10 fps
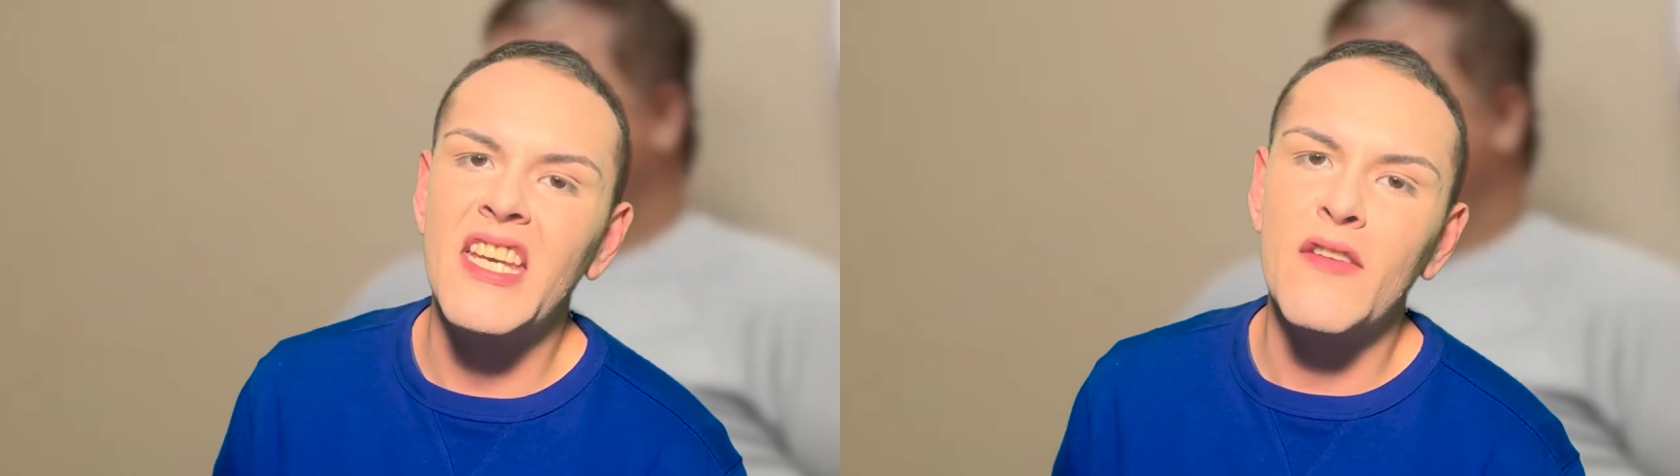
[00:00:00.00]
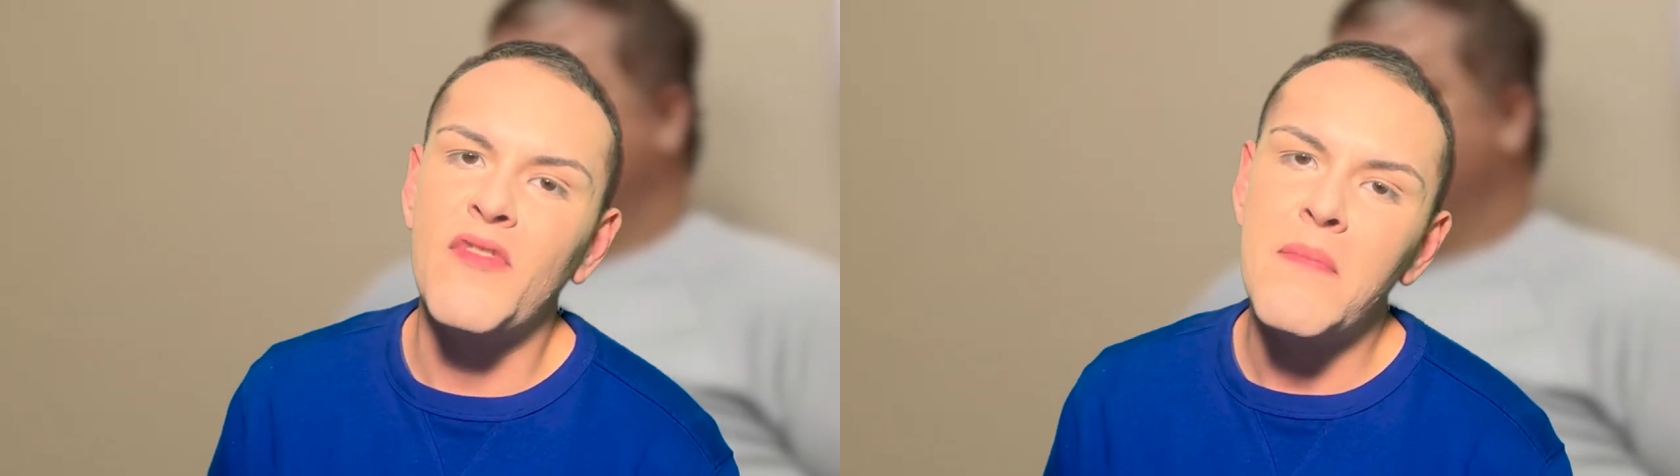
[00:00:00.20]

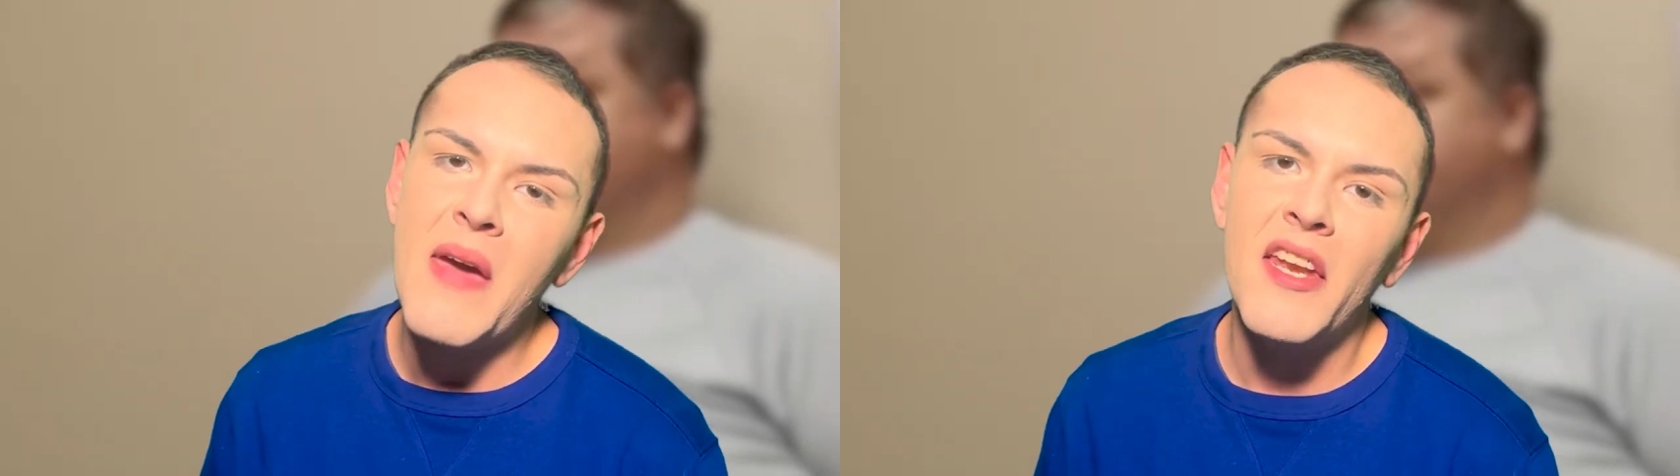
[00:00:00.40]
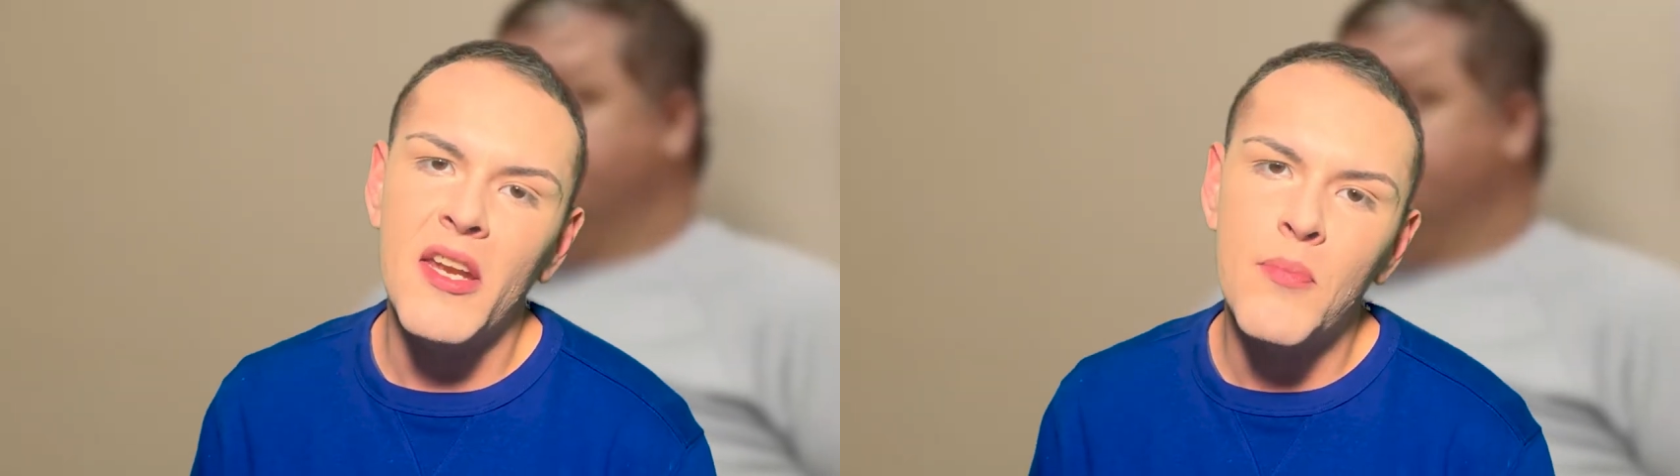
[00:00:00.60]
if they
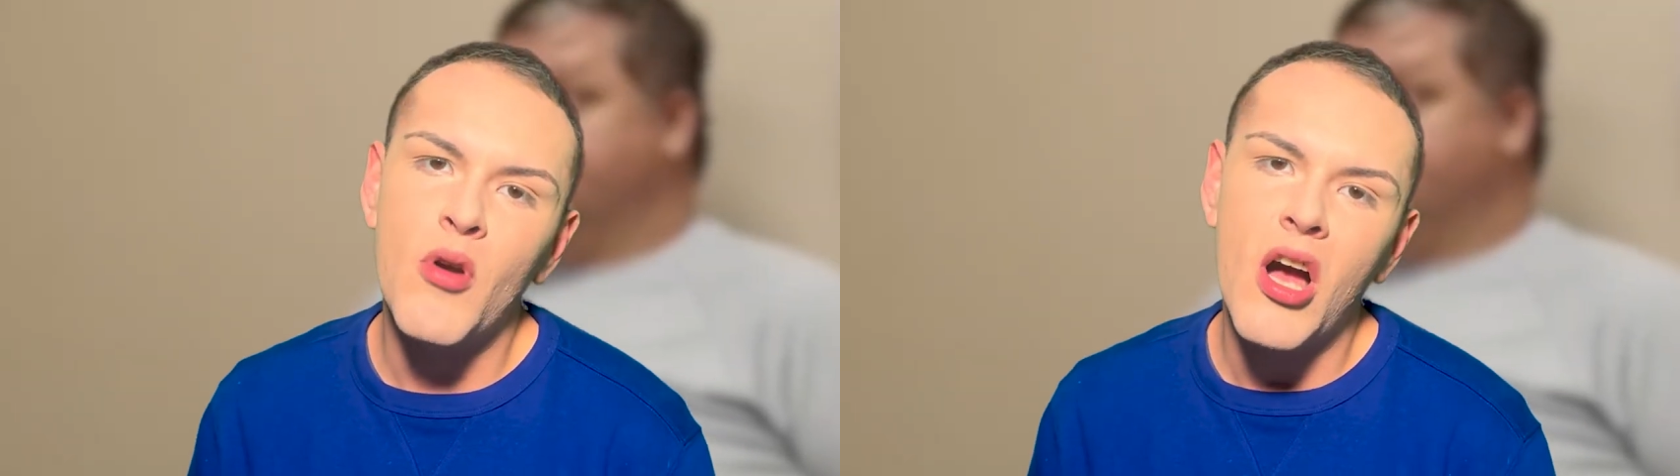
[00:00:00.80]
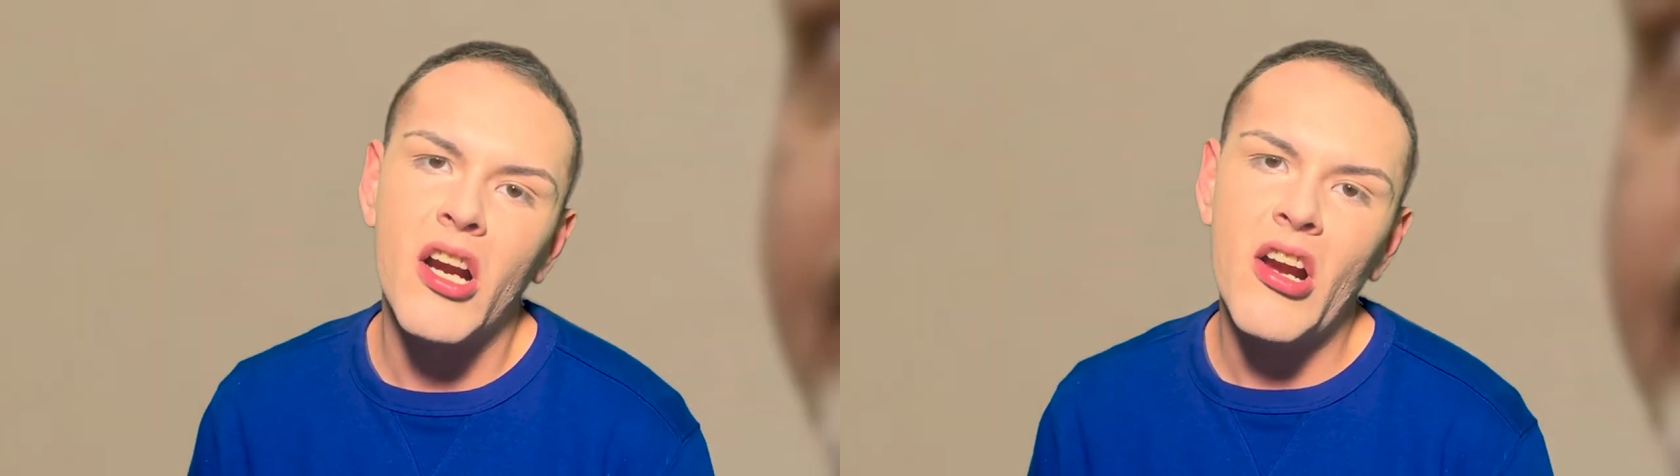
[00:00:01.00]
made any
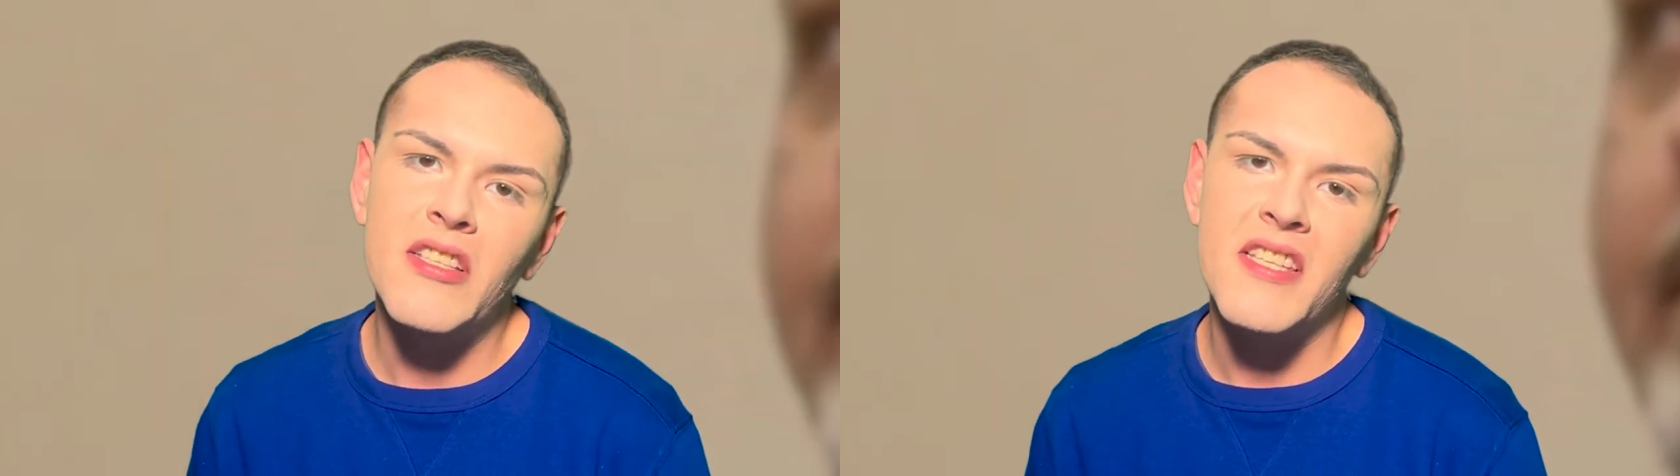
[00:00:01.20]
progress